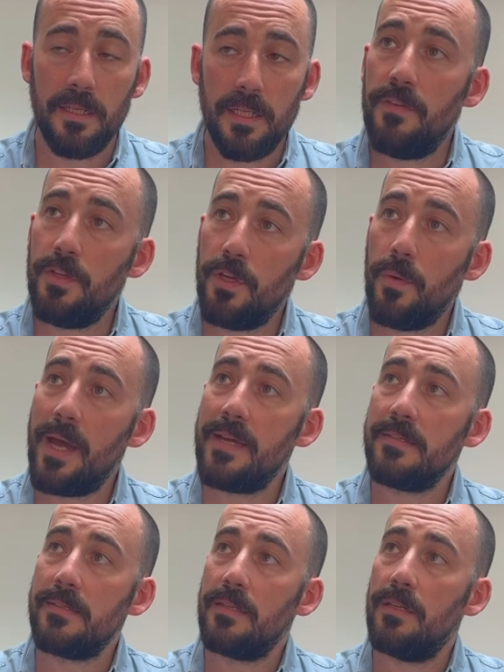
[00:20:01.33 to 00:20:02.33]
In the
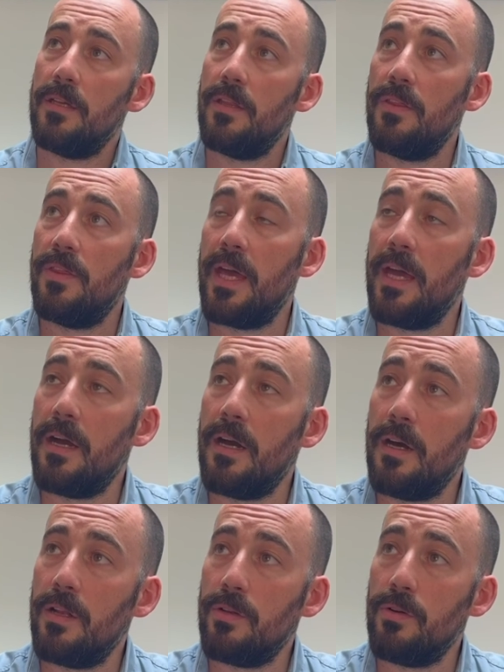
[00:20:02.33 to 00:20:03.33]
US, there
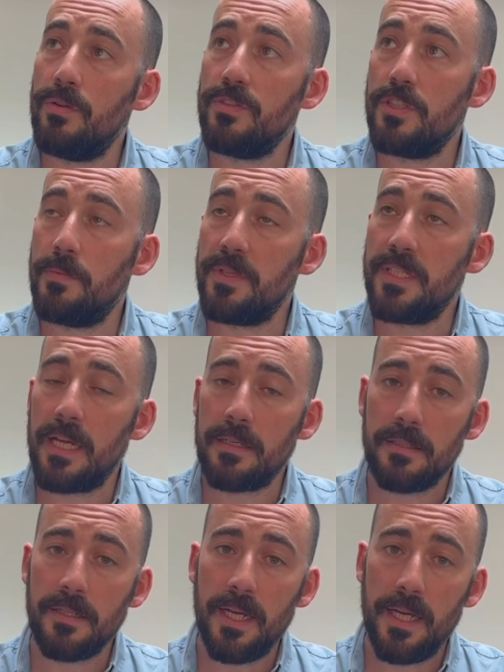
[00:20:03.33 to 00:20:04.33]
are laws to
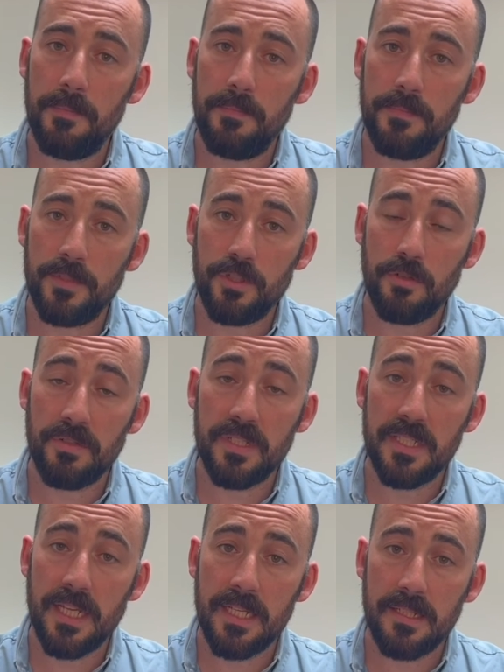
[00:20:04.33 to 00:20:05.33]
protect
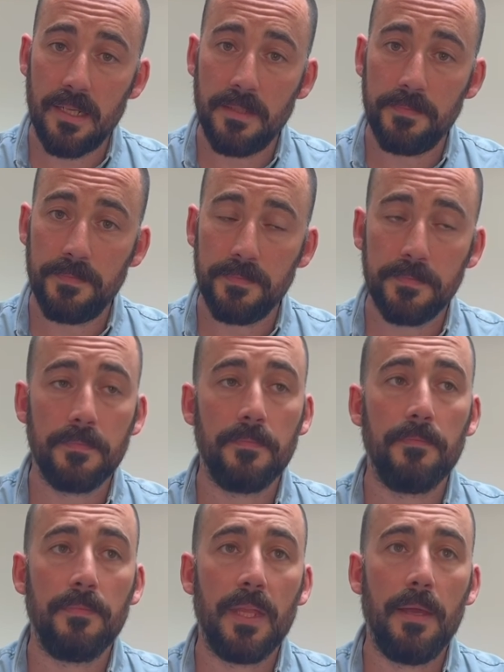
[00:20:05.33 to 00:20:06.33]
children's data,
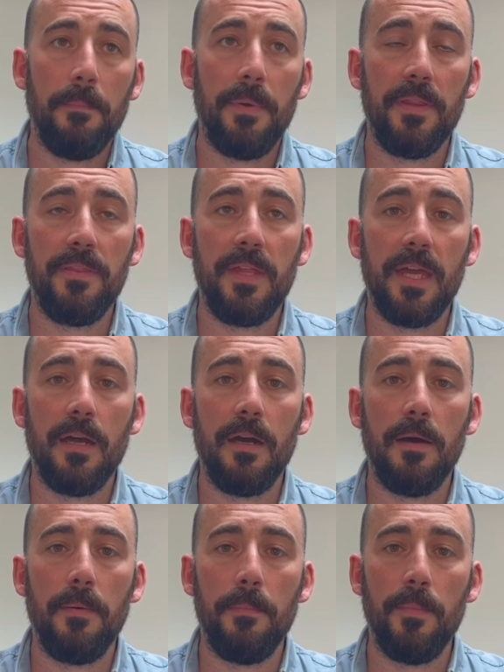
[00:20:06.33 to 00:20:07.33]
but they
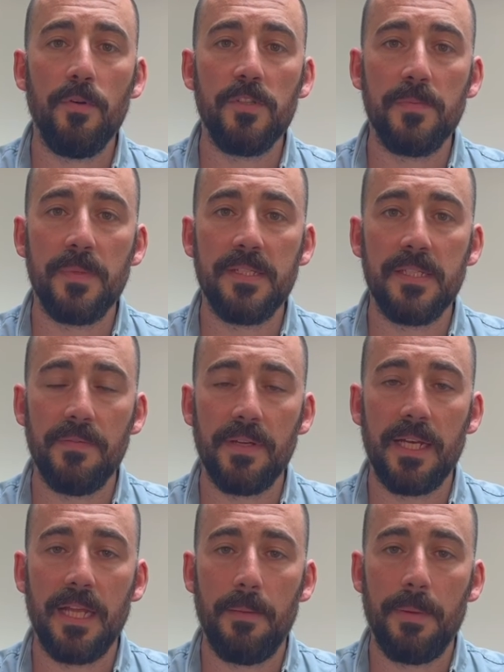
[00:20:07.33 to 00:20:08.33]
are more
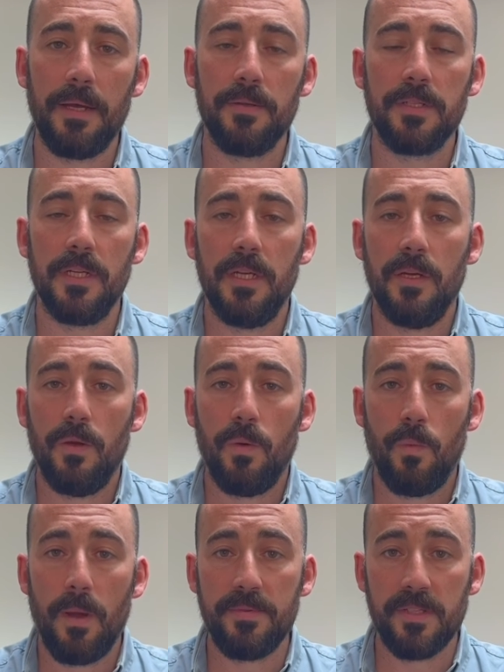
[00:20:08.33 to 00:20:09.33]
specifically about
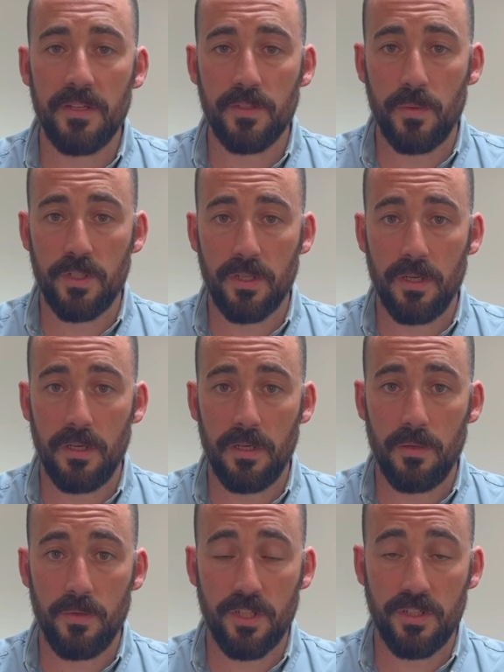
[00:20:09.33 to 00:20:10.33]
websites which are
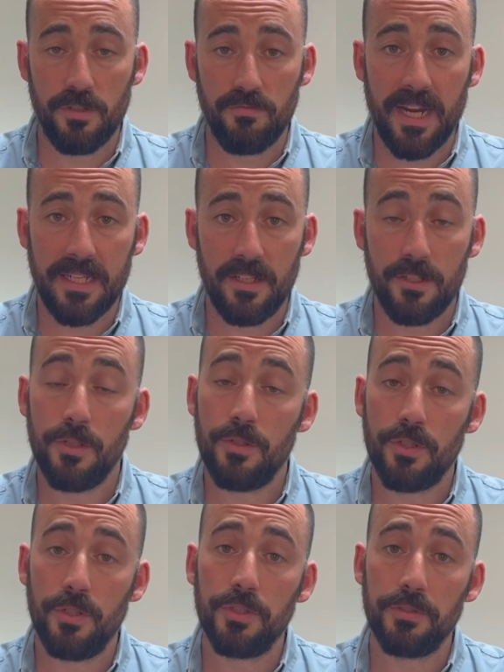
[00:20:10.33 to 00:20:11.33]
directed to
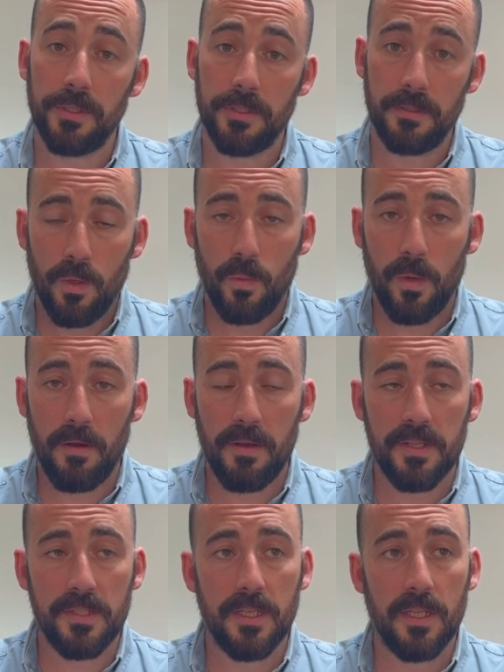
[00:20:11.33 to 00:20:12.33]
children,
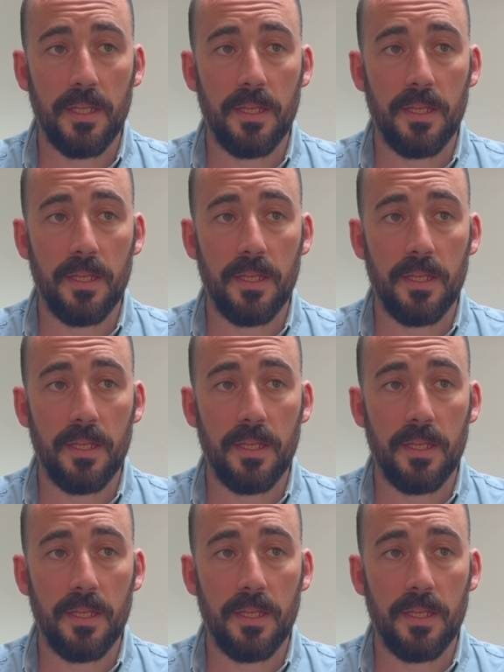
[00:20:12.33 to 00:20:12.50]
whereas